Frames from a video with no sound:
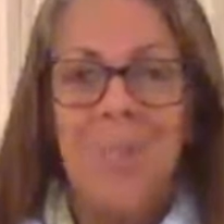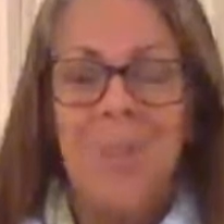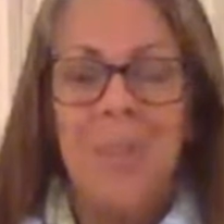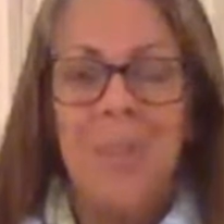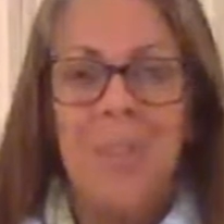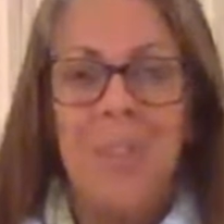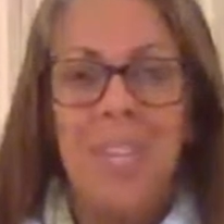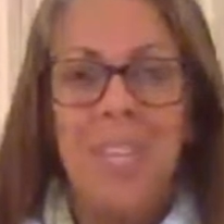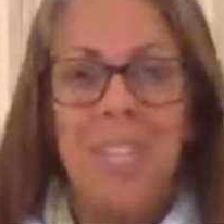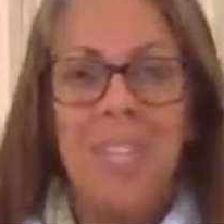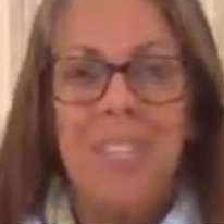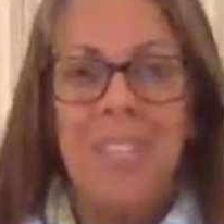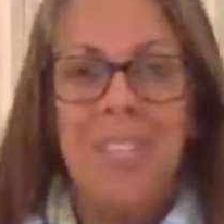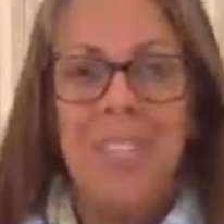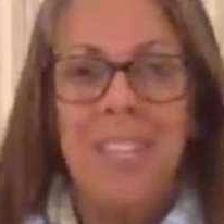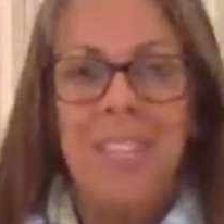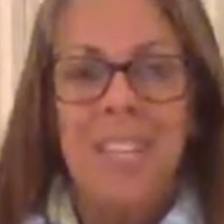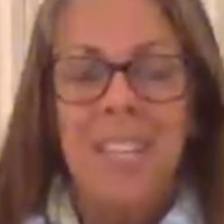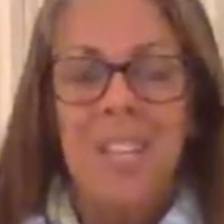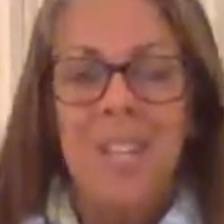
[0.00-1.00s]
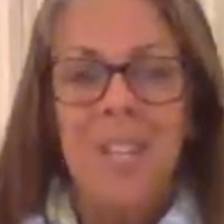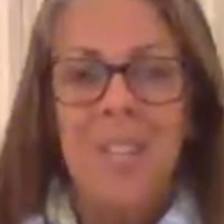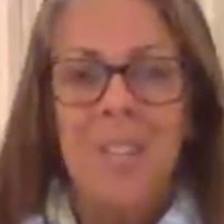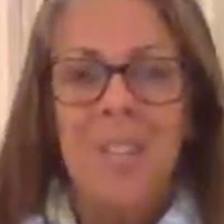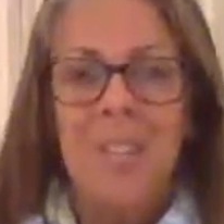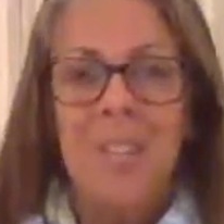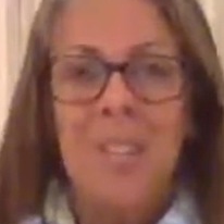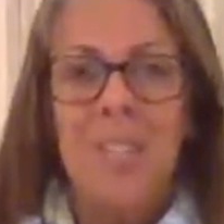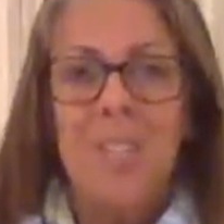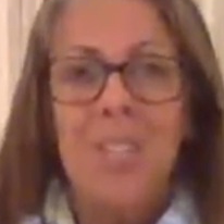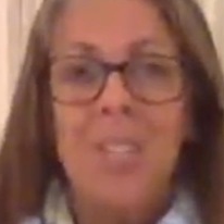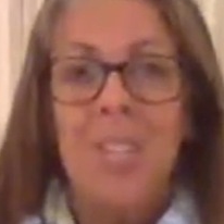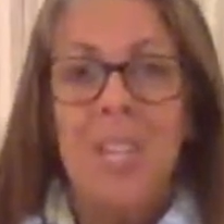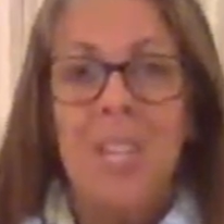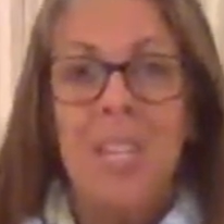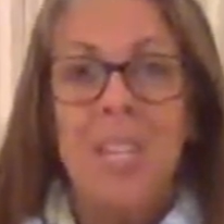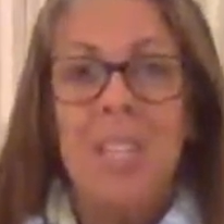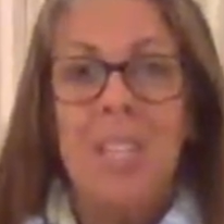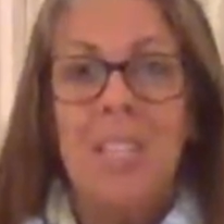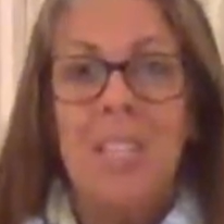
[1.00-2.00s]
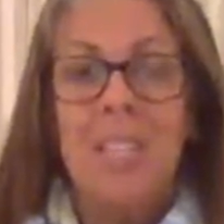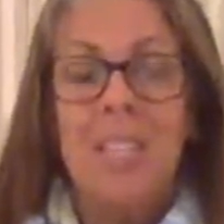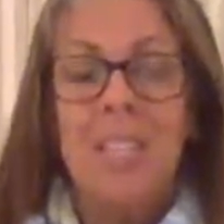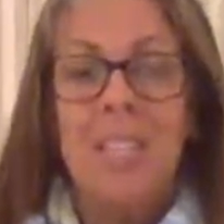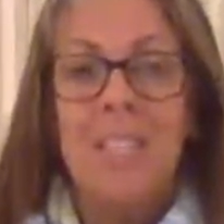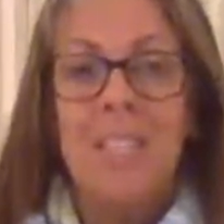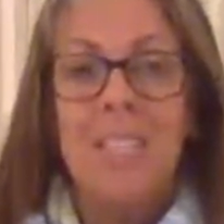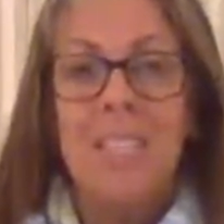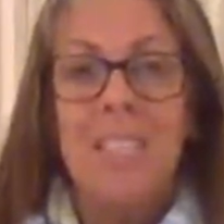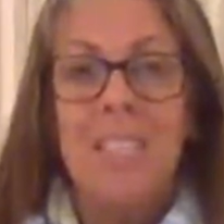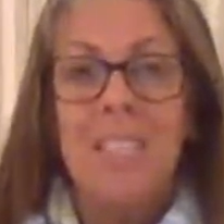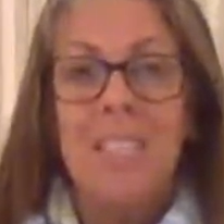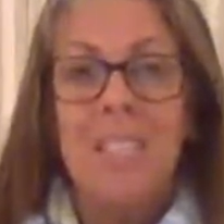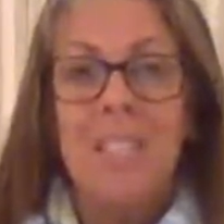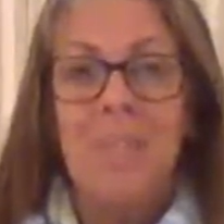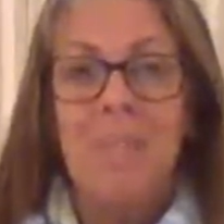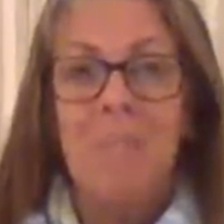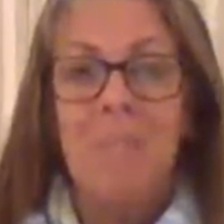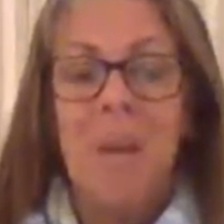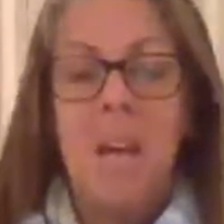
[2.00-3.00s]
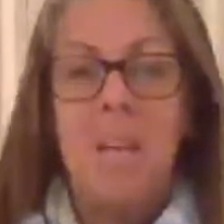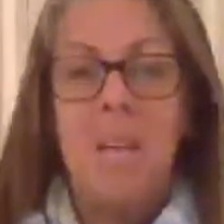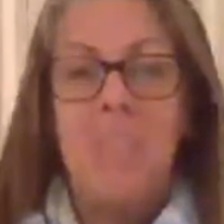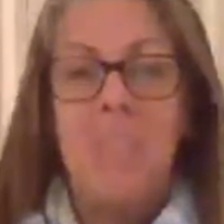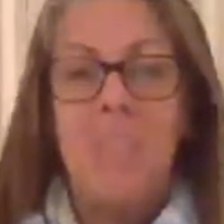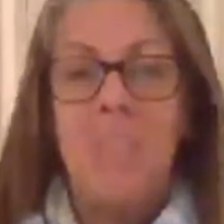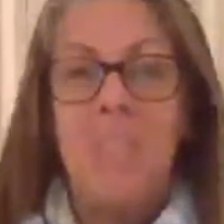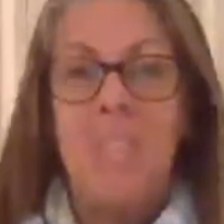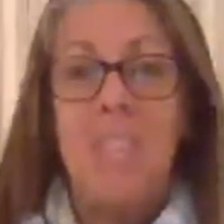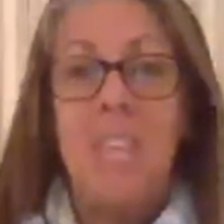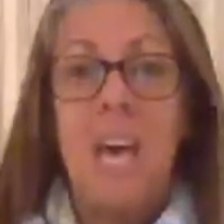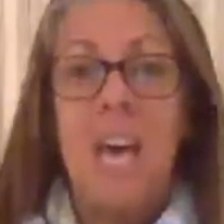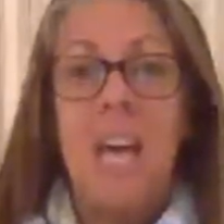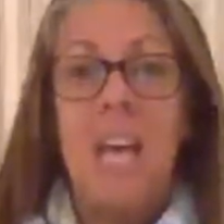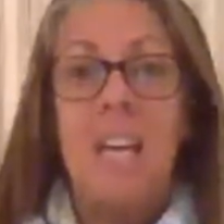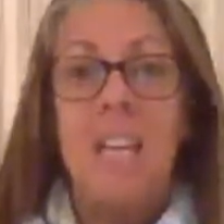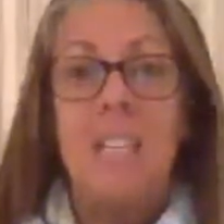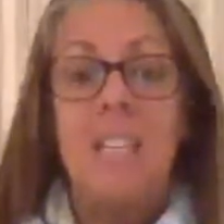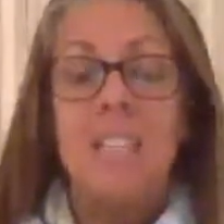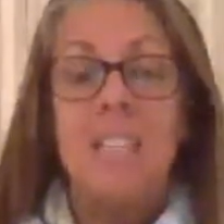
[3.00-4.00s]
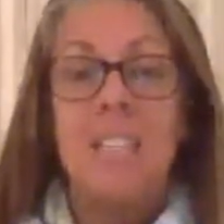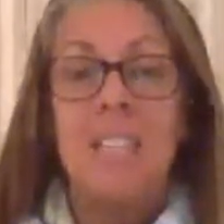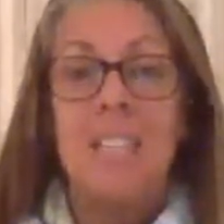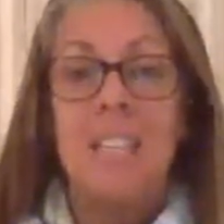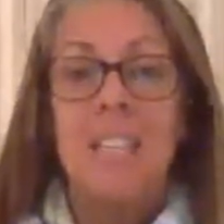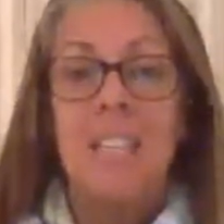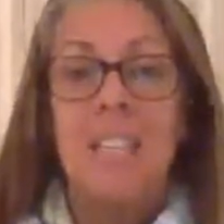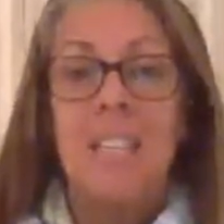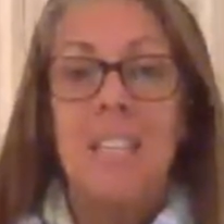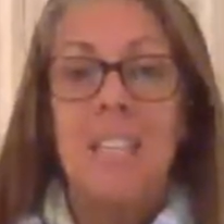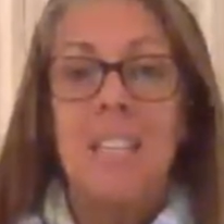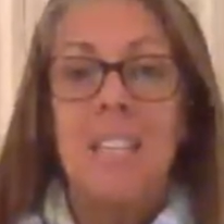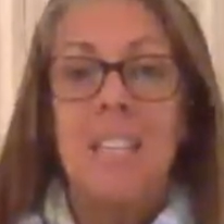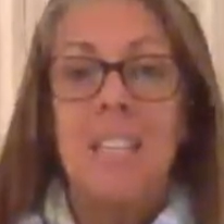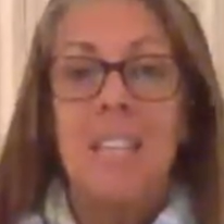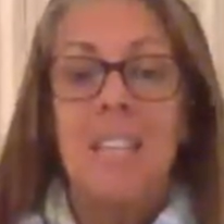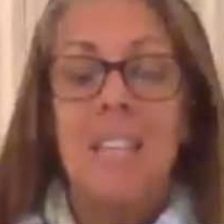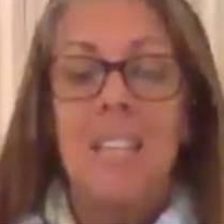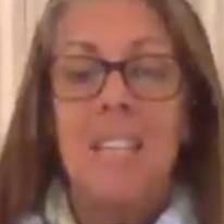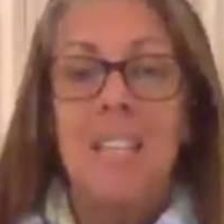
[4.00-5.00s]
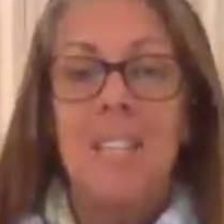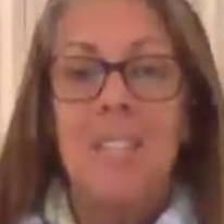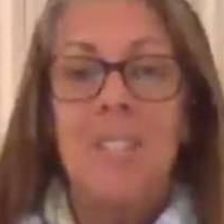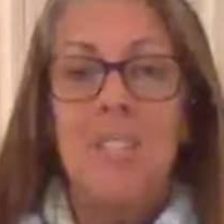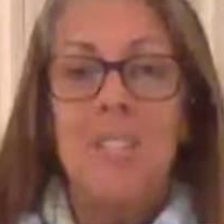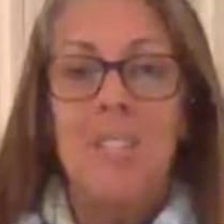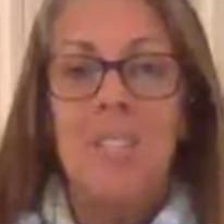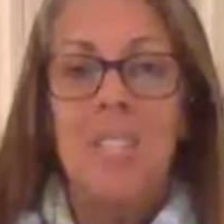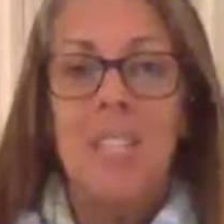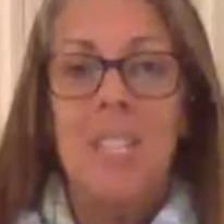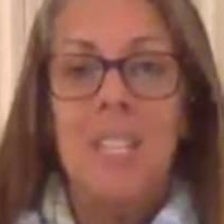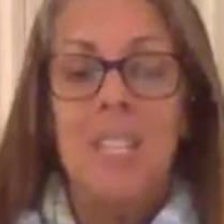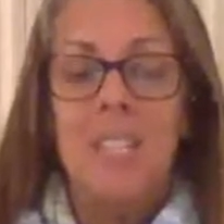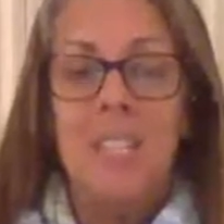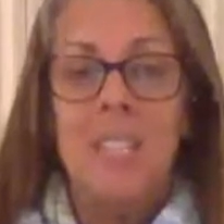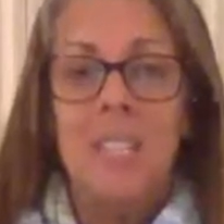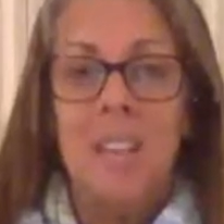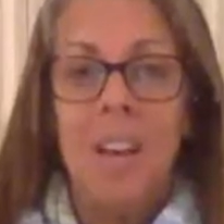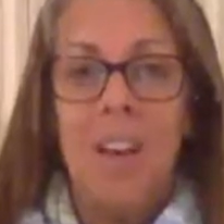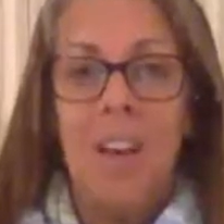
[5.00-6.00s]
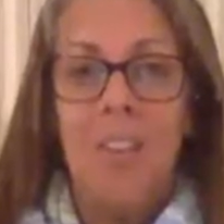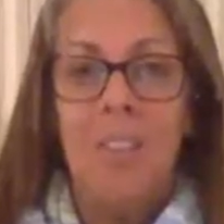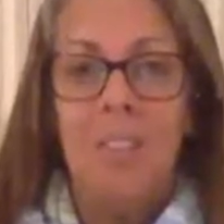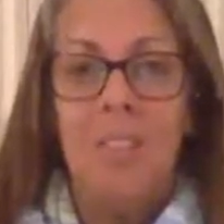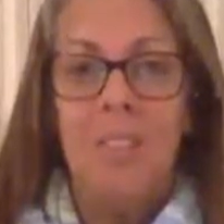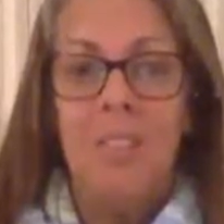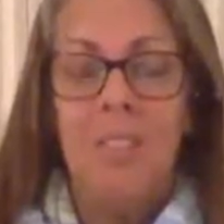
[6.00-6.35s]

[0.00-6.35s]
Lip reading: the feet through the shins, backs of the thighs, and then your seat itself.